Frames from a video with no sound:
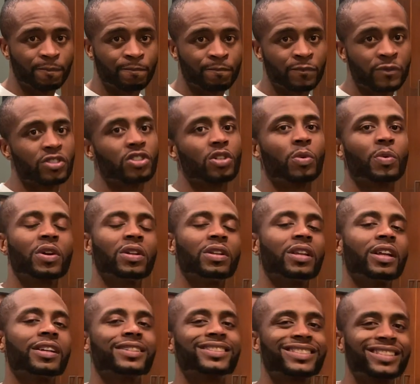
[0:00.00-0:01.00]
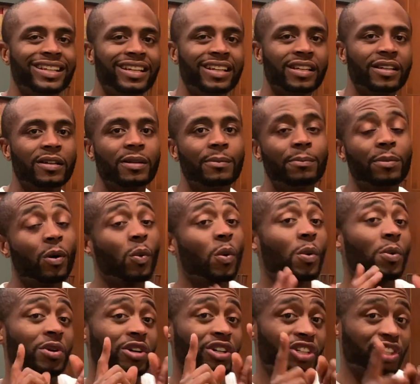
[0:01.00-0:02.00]
So we're gonna let it sit, but what we're
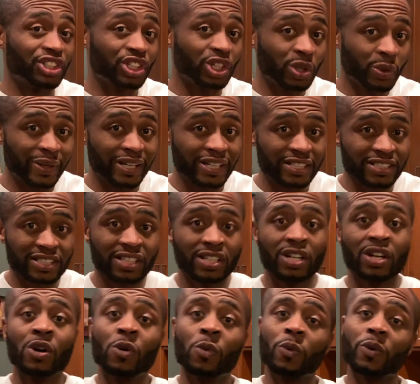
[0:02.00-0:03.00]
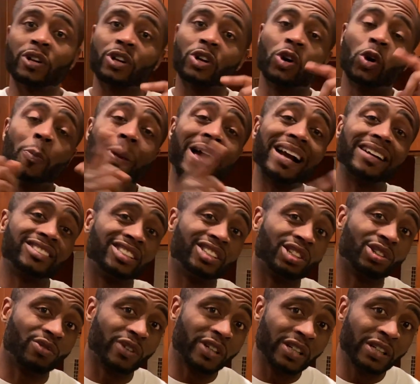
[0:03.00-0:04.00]
gonna do is we're gonna go back to the
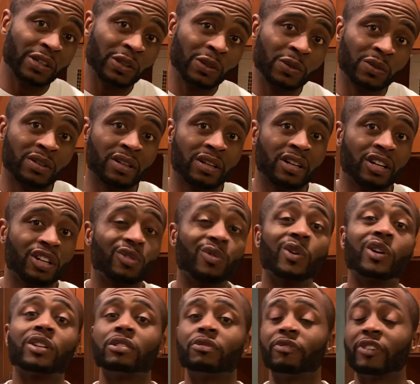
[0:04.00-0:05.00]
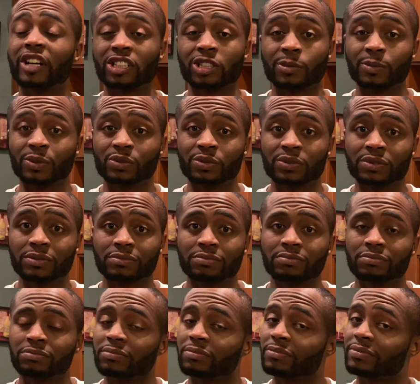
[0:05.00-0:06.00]
grill the vegetables.
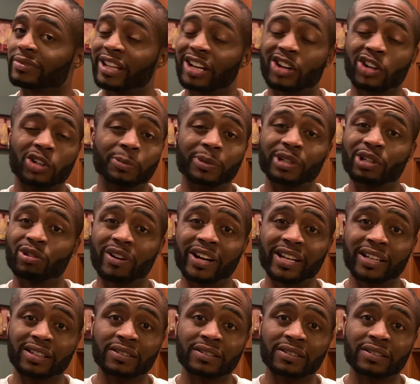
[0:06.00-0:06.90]
They're gonna be great.